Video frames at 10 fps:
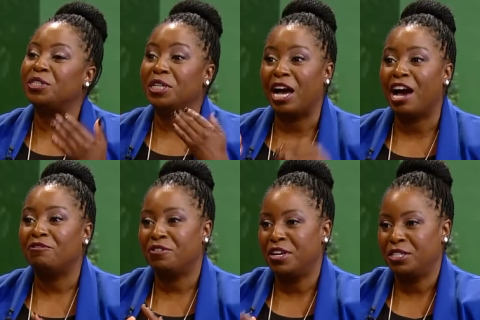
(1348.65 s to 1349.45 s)
to God
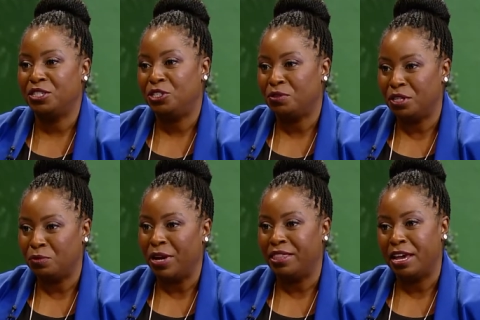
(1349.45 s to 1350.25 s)
for us to do it in the
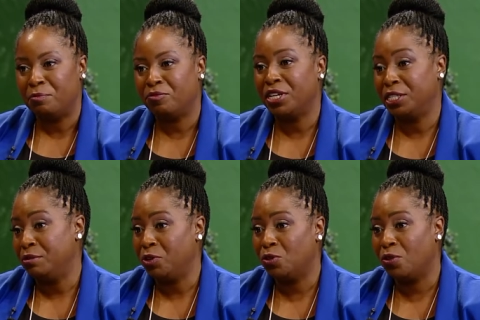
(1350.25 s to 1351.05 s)
way that brings Him
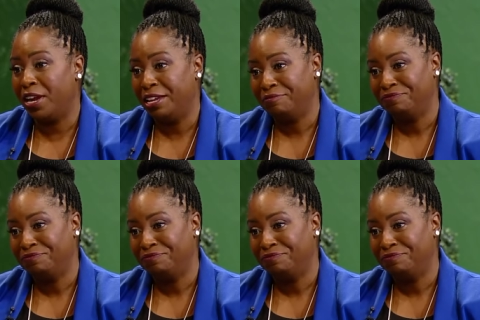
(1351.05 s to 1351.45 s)
glory.